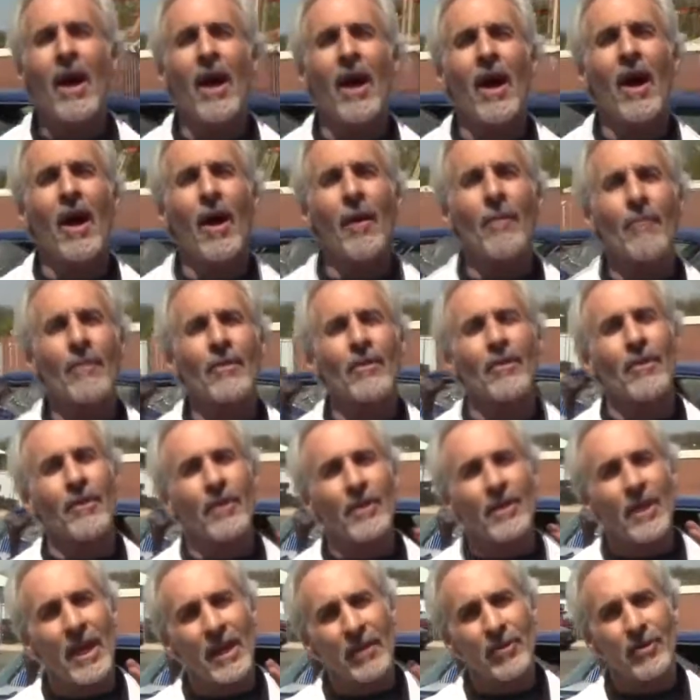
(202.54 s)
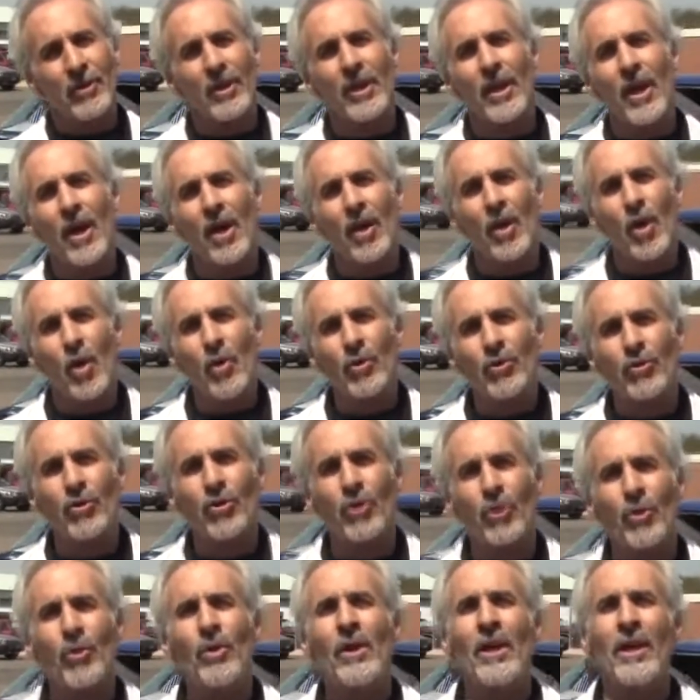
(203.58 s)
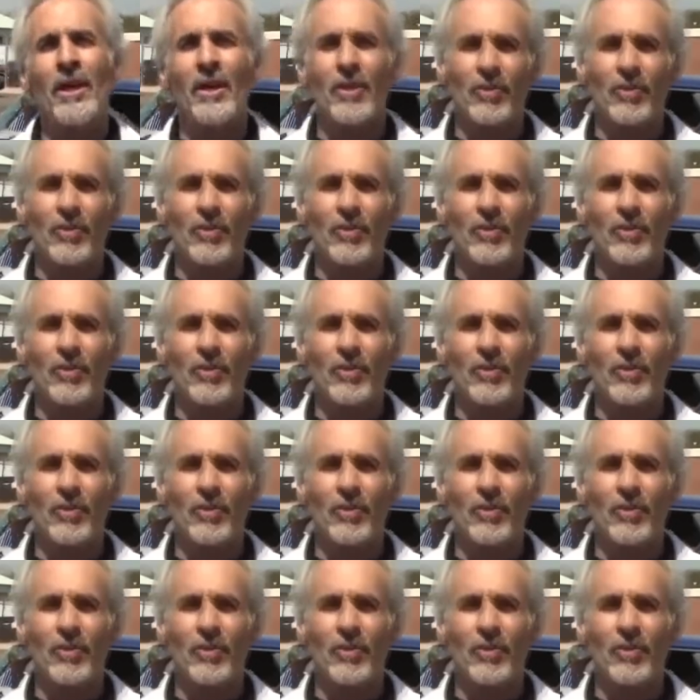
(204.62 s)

the next thing I'll go to